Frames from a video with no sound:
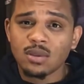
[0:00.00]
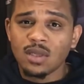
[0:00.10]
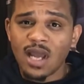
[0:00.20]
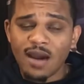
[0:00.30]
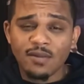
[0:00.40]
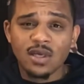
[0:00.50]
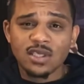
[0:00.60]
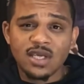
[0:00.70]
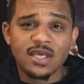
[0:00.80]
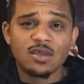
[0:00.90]
have a good
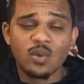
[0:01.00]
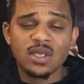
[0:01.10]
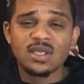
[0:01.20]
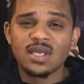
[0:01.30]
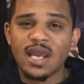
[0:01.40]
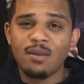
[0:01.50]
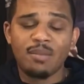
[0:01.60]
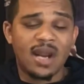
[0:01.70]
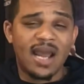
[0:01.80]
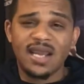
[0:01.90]
chance of winning this game,
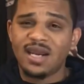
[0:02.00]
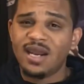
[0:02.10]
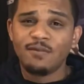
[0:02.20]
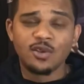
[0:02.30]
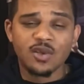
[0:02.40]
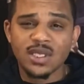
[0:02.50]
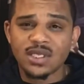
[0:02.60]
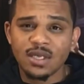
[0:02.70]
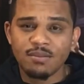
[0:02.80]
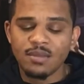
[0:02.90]
but I can never trust
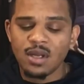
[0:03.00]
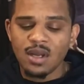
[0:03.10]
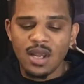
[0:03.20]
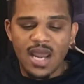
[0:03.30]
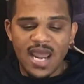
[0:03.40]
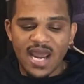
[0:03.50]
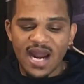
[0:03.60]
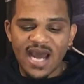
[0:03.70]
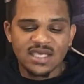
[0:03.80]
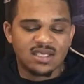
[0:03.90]
him. And
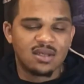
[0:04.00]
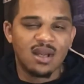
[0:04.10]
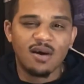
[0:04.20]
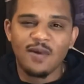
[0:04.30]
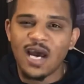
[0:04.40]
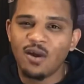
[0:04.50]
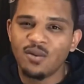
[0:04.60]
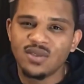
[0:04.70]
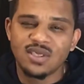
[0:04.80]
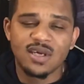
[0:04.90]
I just love how
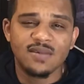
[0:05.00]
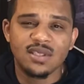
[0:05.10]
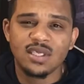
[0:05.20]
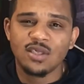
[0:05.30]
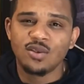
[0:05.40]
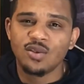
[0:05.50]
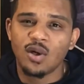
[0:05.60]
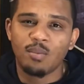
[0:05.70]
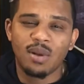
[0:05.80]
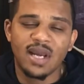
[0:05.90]
the 76ers are
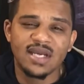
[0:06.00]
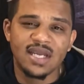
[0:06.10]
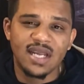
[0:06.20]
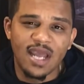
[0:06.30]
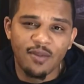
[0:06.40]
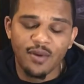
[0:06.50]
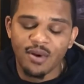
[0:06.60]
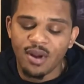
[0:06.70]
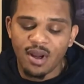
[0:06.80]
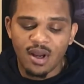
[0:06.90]
playing together.
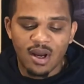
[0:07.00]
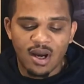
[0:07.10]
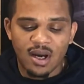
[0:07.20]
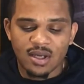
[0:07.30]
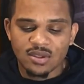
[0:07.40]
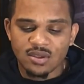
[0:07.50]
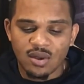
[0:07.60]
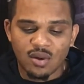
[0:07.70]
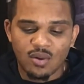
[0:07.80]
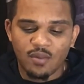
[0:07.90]

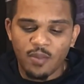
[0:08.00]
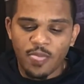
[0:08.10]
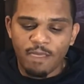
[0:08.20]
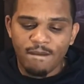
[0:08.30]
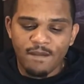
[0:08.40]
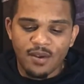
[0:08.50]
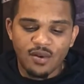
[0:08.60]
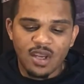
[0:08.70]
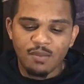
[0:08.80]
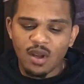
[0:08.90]
So you
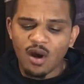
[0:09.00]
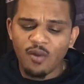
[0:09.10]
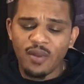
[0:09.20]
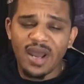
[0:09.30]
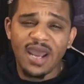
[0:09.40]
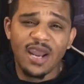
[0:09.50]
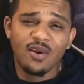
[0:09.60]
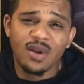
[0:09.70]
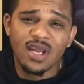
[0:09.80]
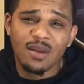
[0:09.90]
give me all that, and you're
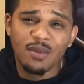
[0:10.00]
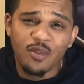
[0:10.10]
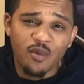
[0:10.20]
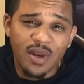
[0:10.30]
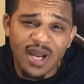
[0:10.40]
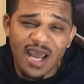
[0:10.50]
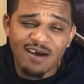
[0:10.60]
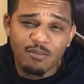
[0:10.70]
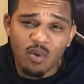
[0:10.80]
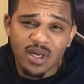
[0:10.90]
going to give me
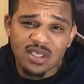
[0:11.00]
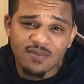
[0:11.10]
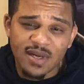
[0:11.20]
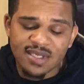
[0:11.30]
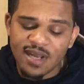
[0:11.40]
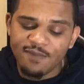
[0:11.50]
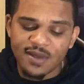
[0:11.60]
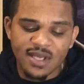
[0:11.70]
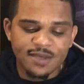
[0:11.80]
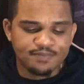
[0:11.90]
3.5 points if I take
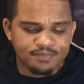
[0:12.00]
Philly.